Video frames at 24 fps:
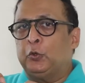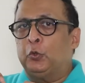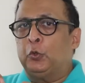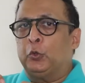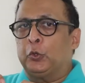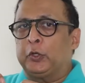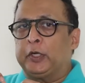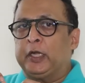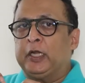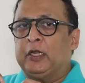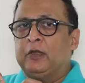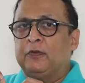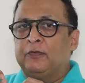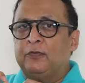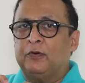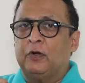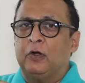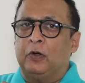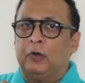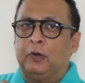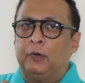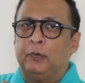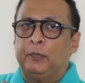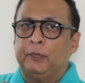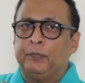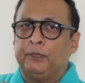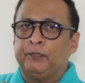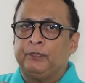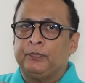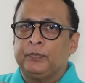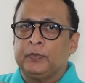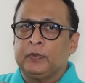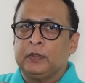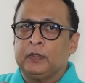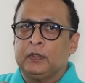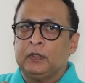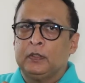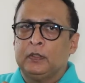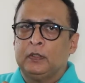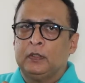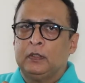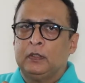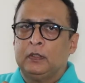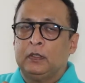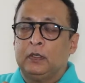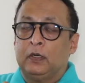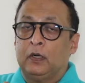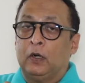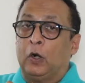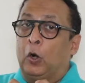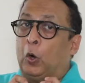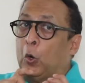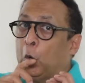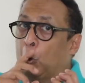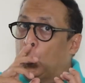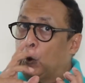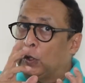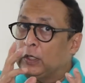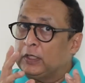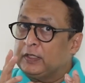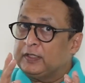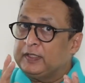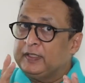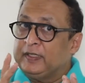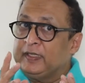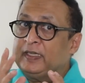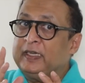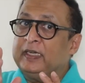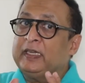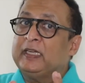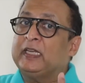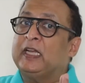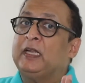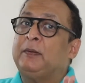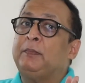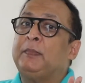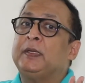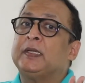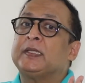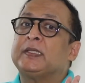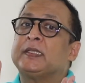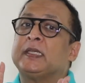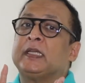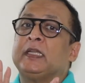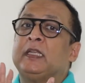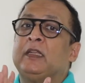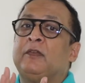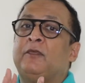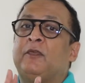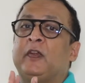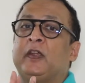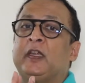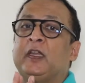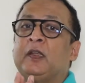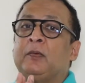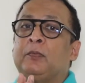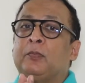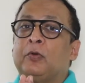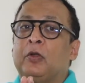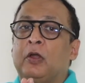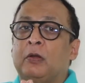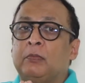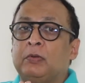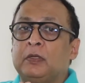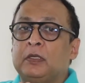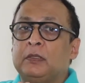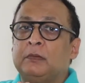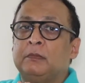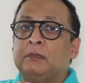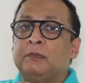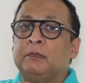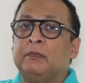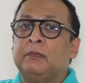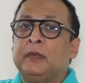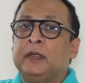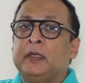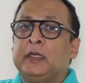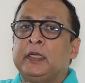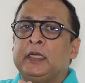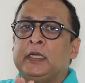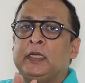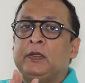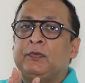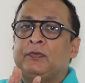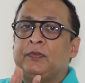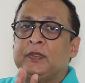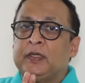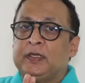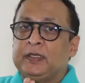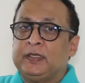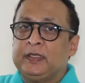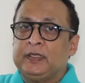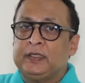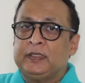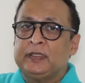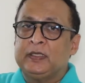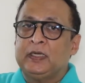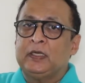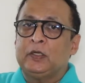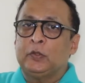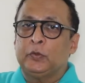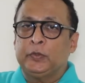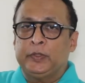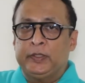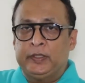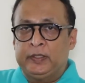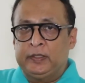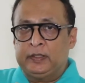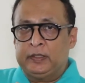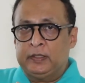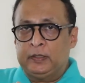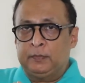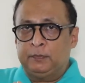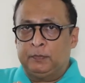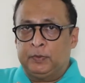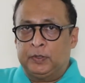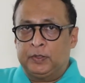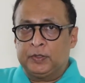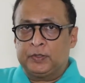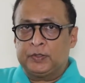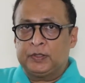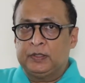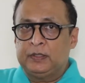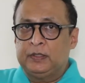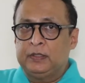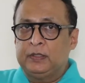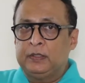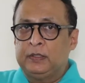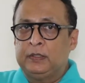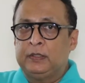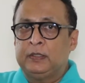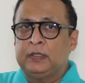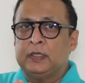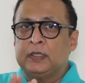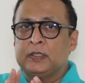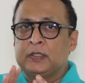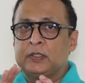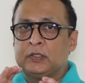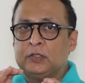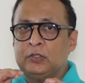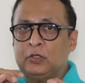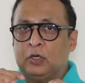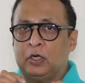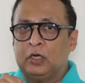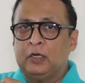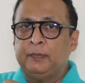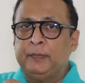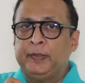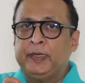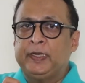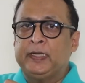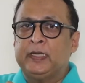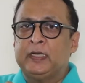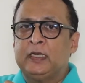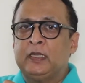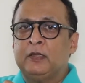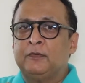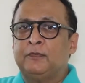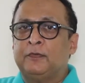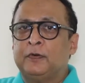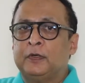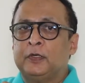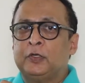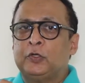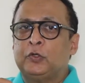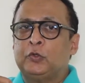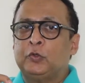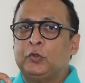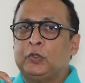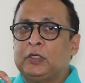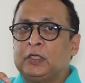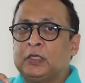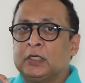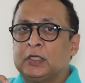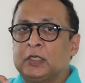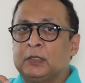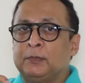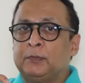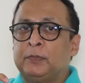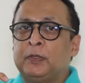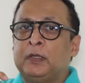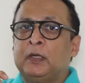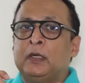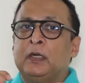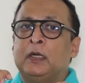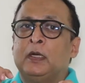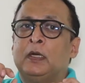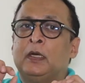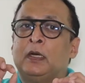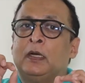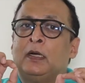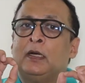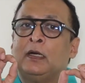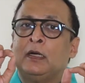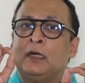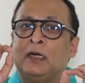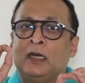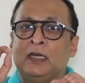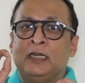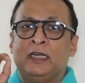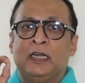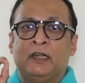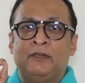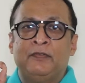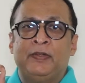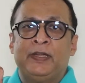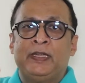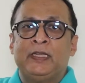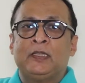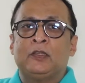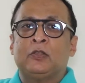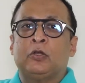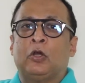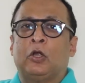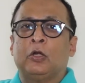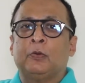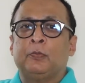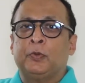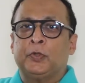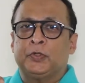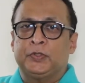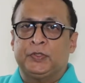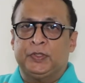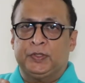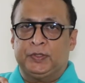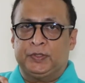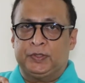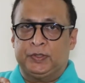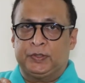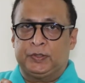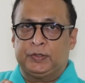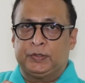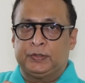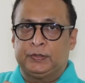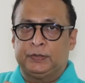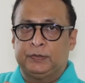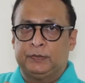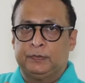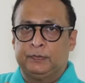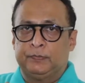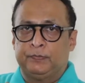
looking for. Overthinking can be a significant problem if the detail oriented person does not make an effort to curb runaway thought processes.